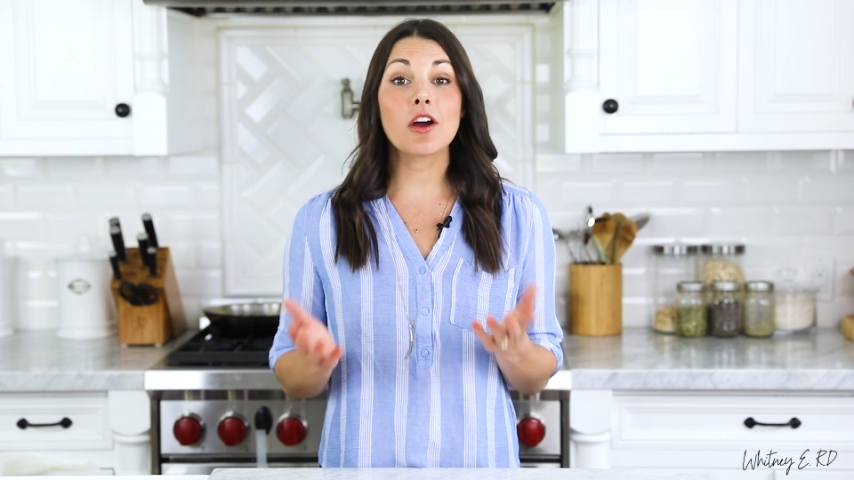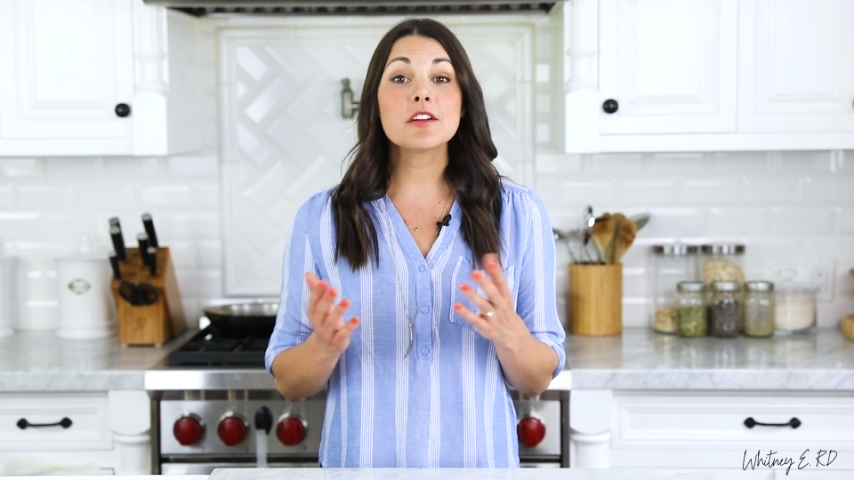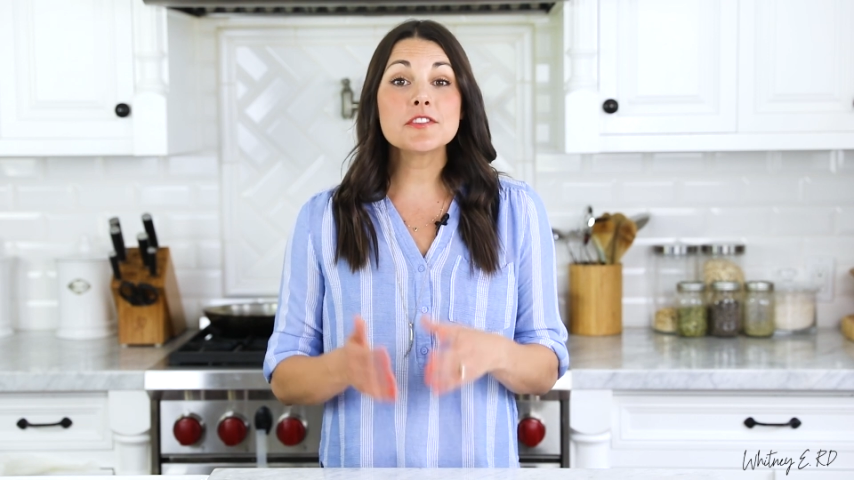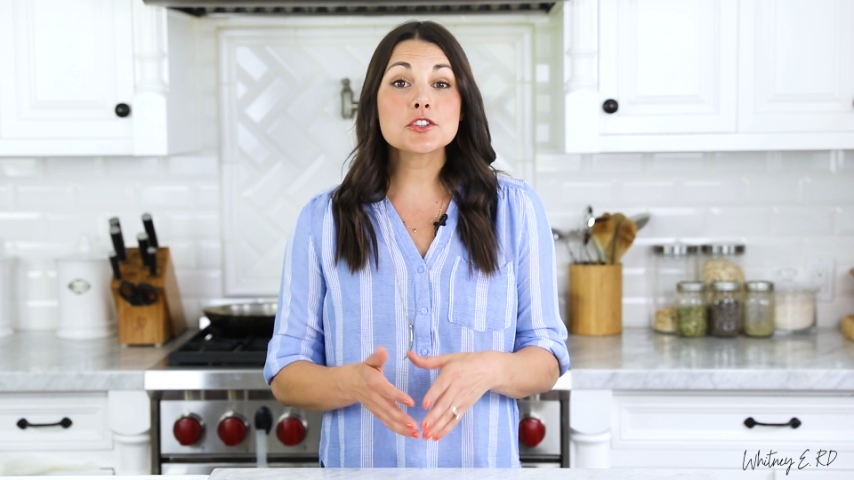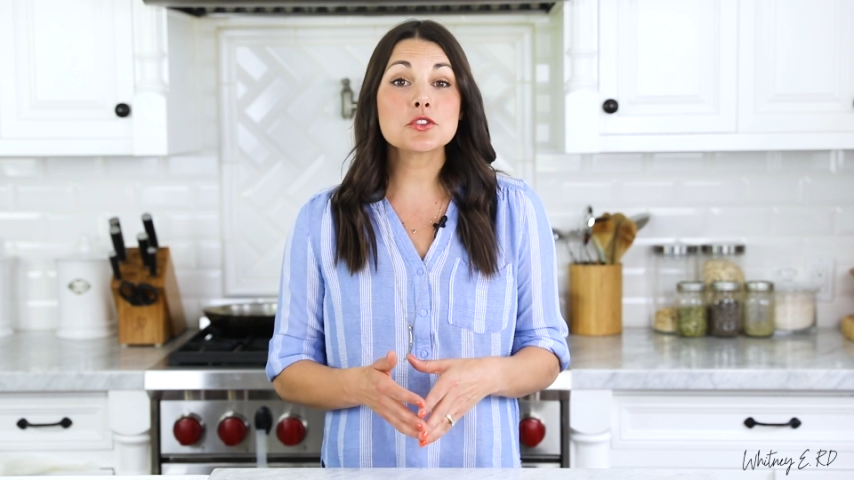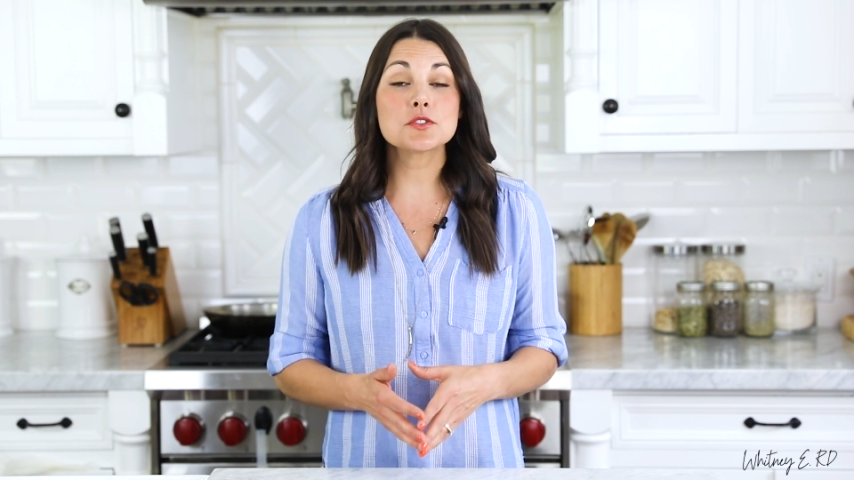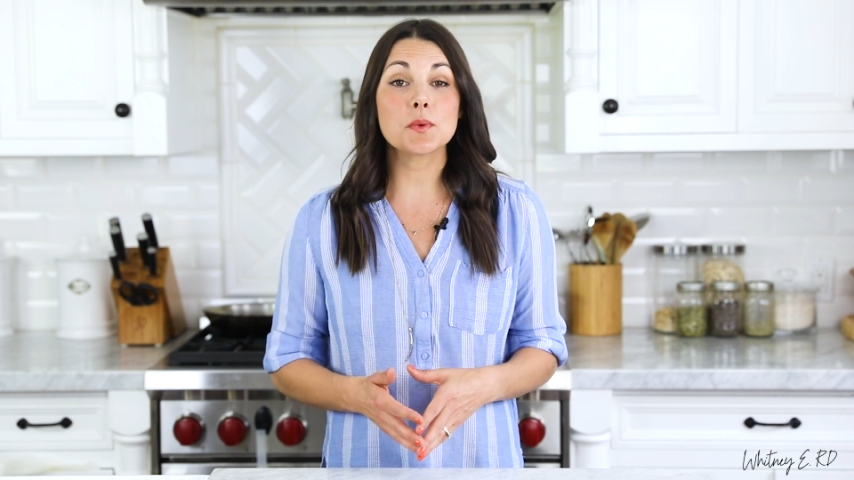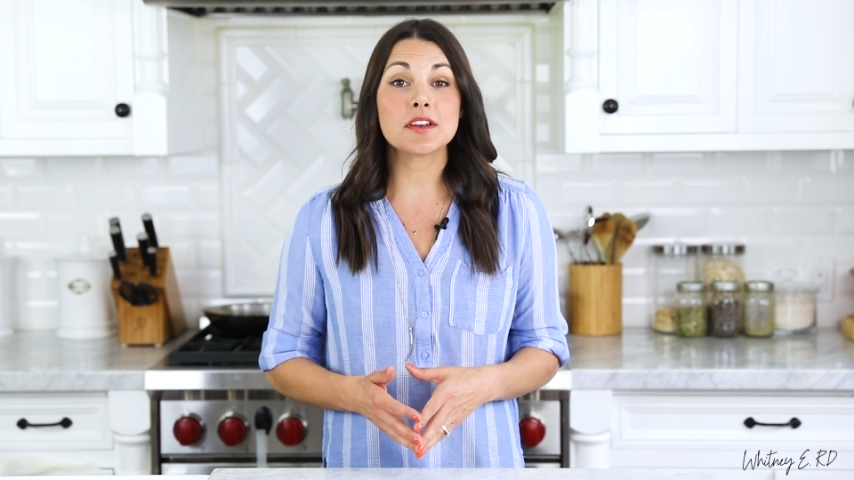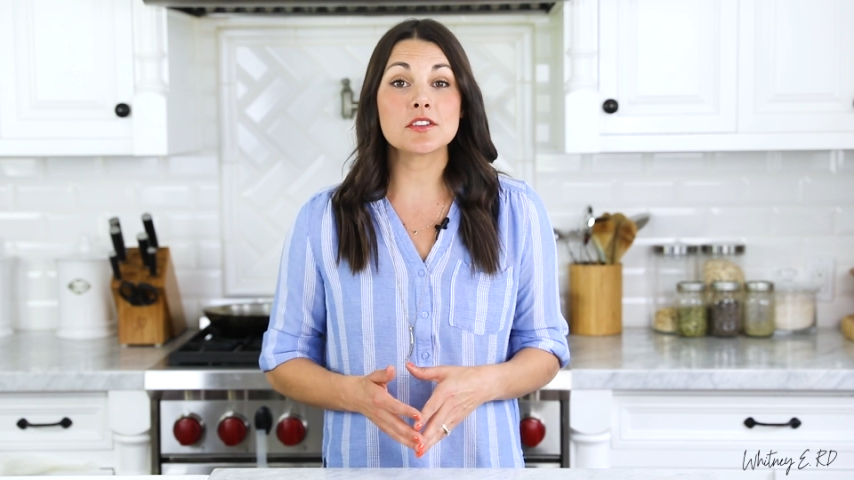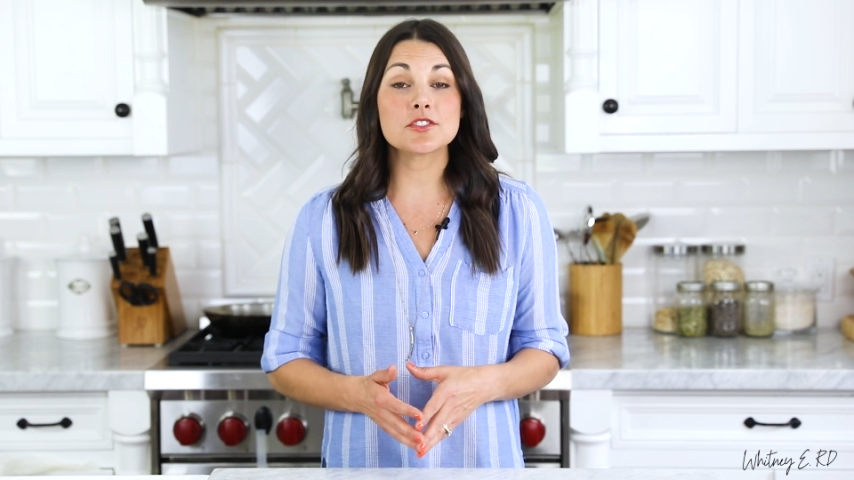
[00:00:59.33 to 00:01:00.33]
artificial
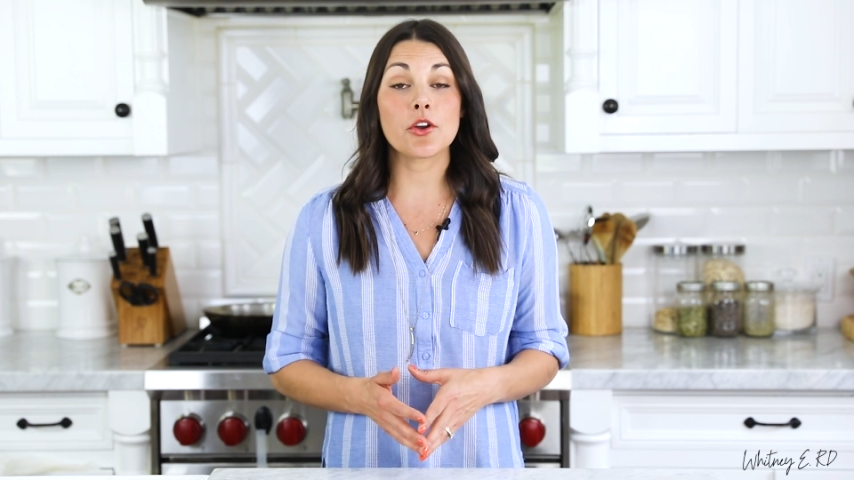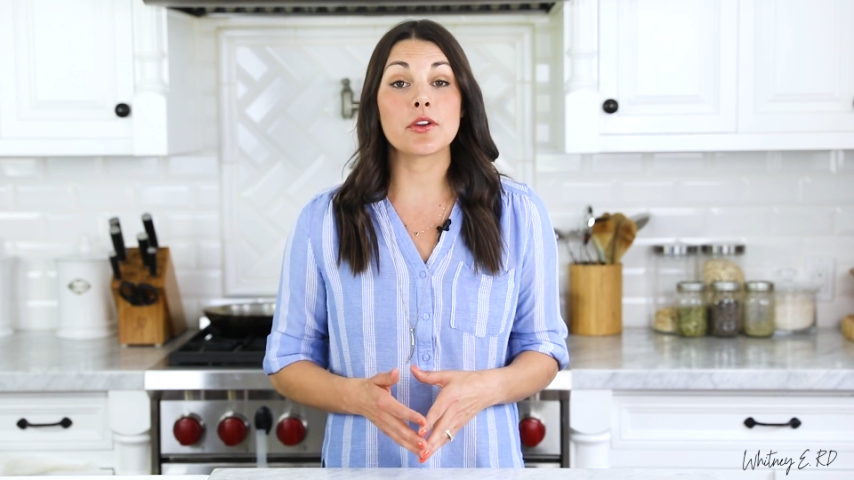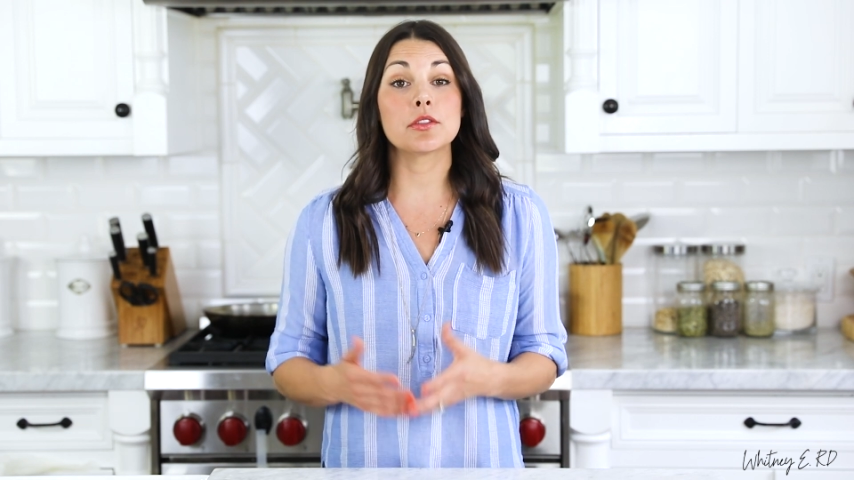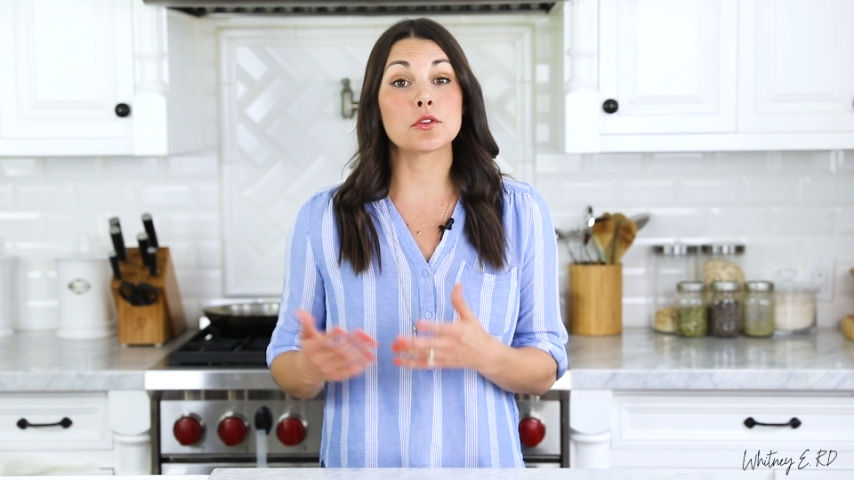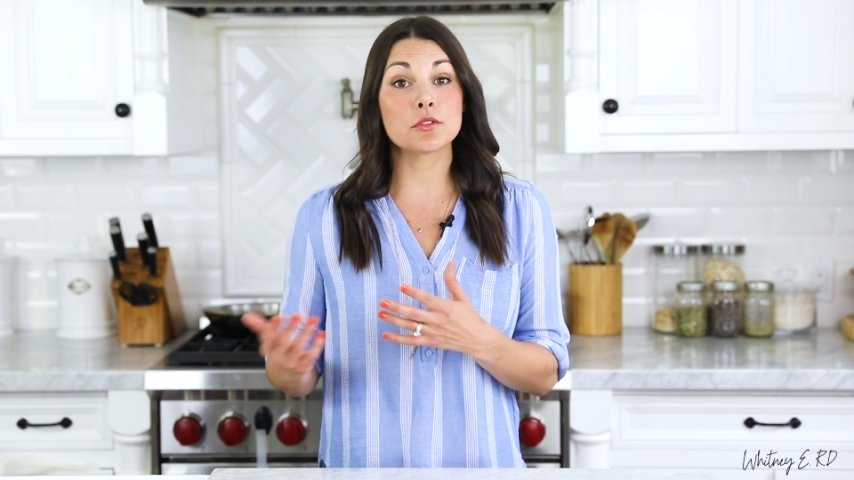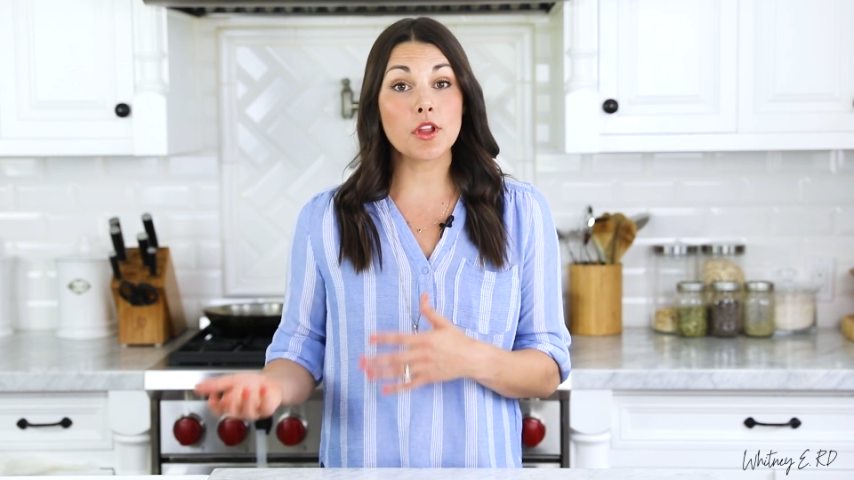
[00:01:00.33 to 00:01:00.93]
sweeteners are either